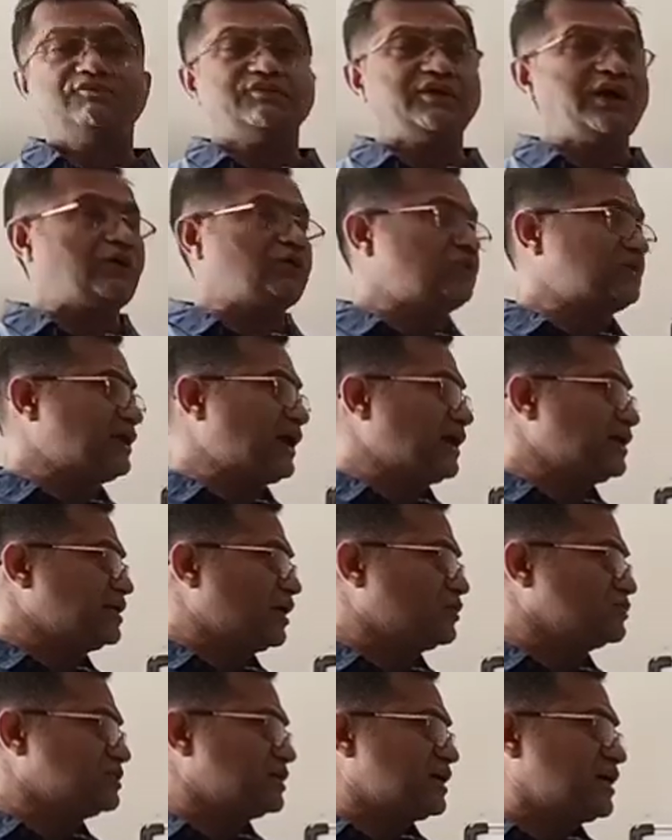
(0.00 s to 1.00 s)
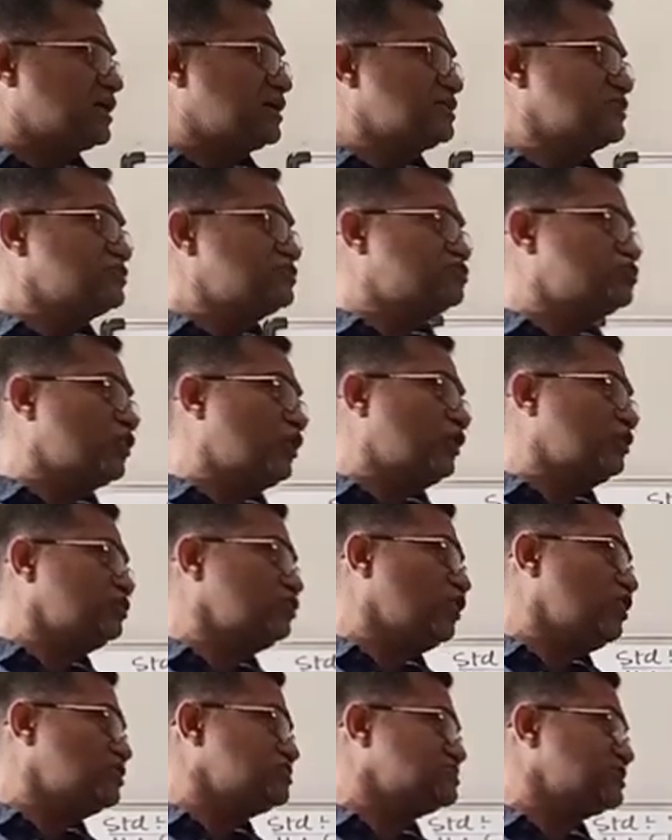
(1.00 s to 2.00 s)
we have to write down the short
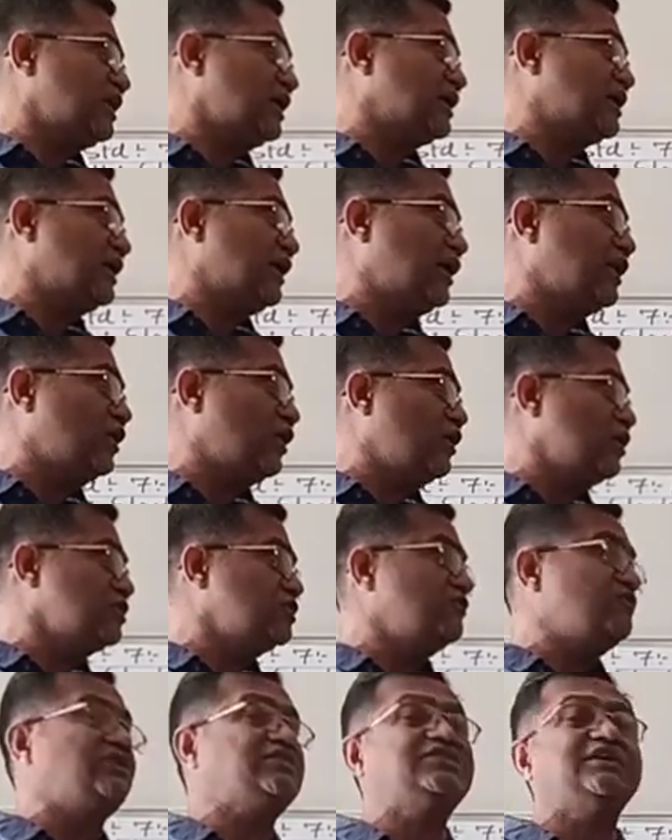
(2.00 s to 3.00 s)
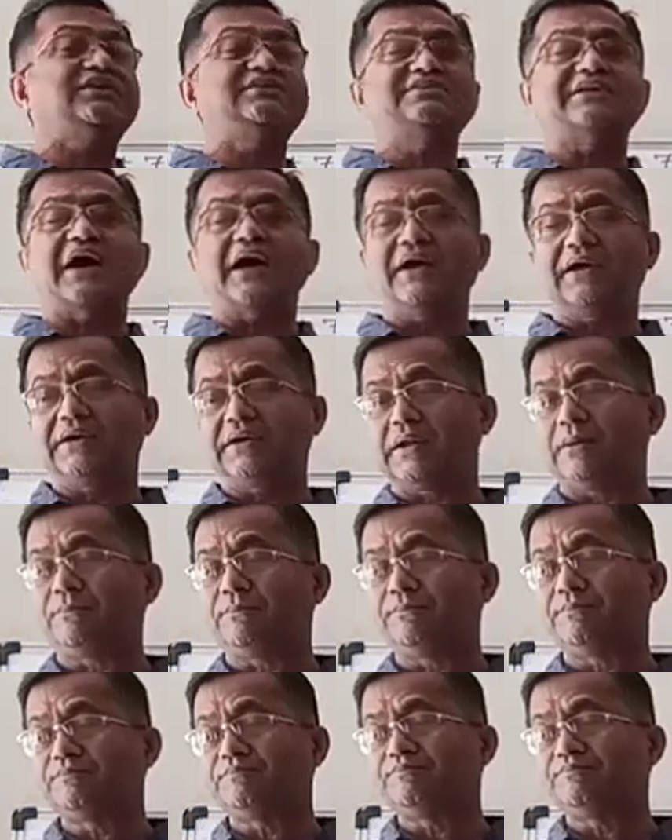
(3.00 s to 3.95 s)
notes along with the diagram